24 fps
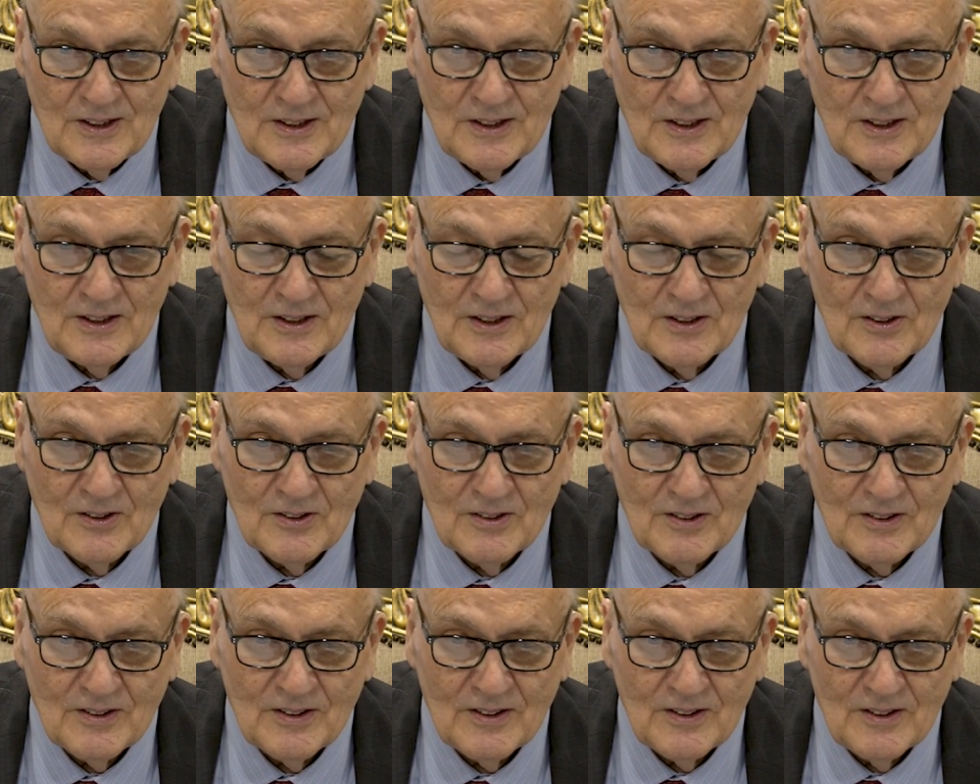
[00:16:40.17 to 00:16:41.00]
You
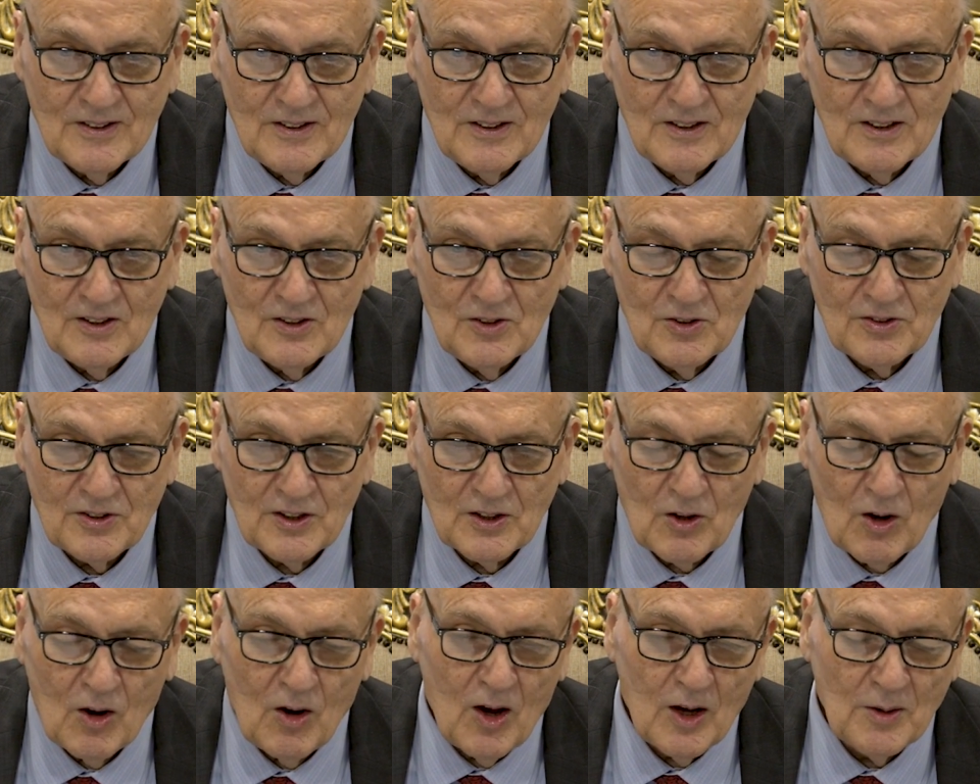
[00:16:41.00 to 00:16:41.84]
know, you
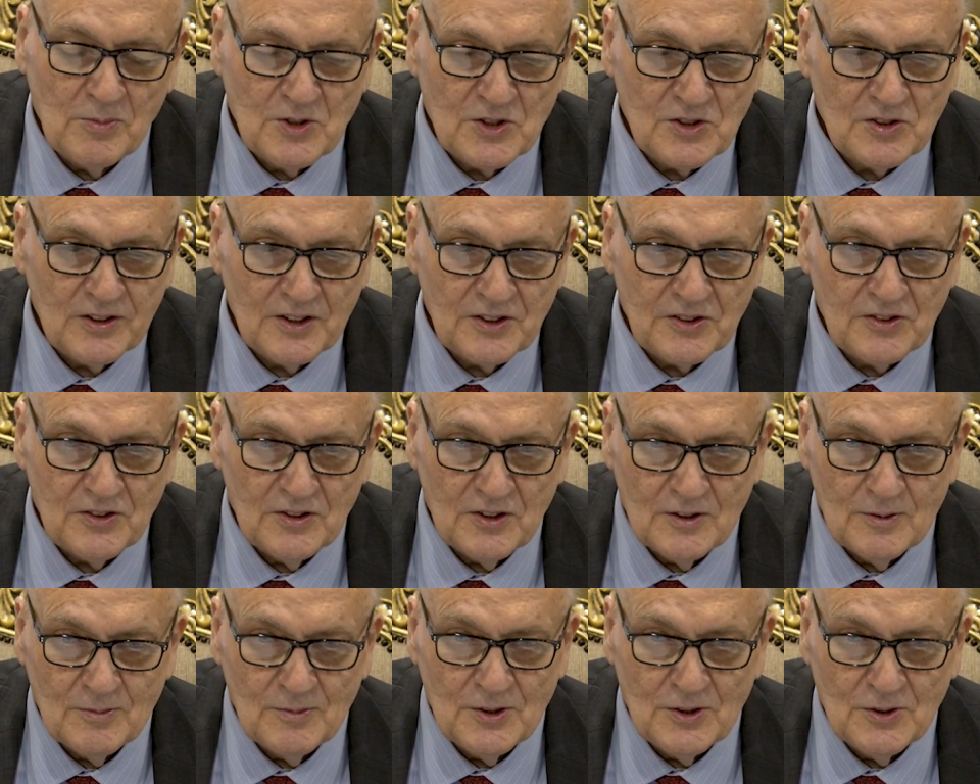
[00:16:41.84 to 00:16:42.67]
think, oh, I'm just
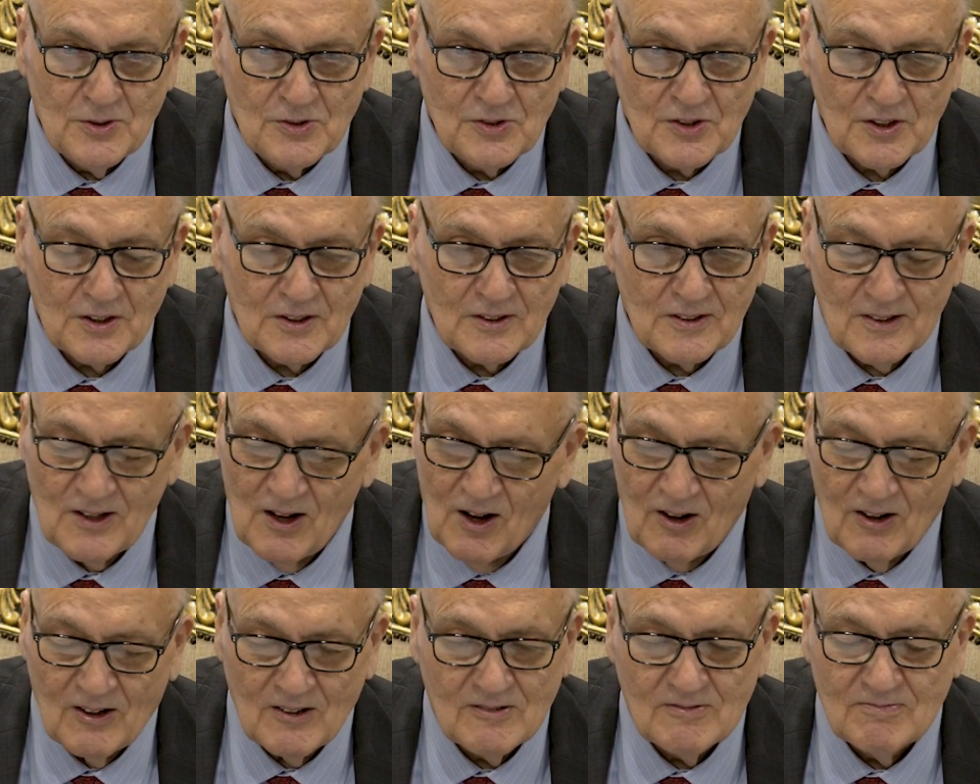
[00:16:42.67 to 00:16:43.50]
listening to music.
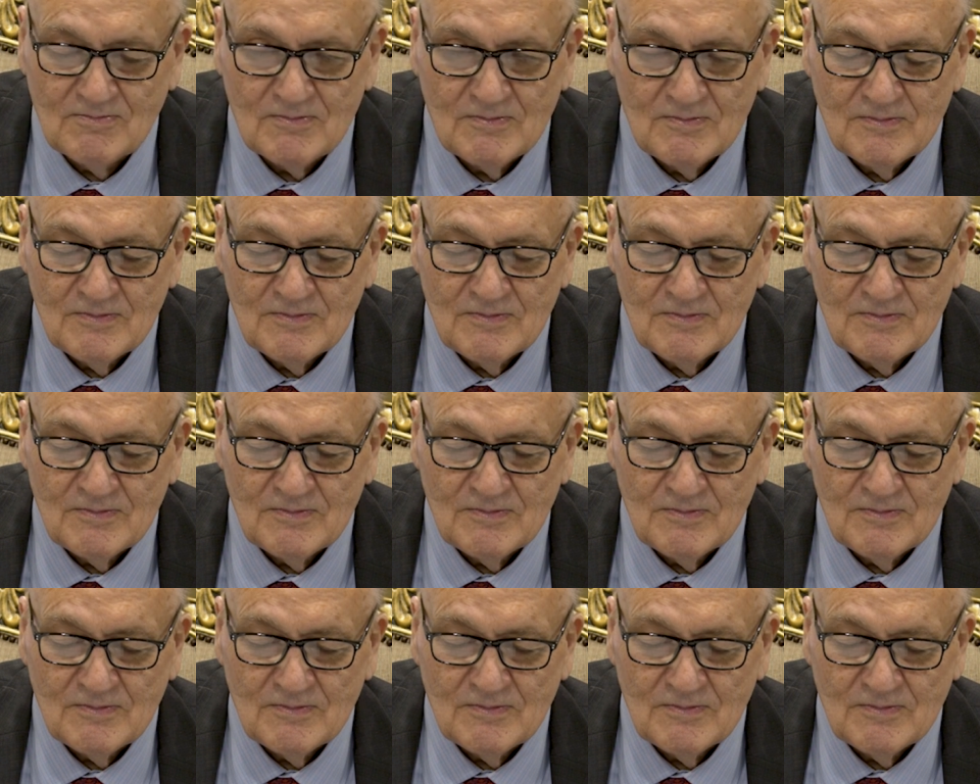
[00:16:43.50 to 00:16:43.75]
No.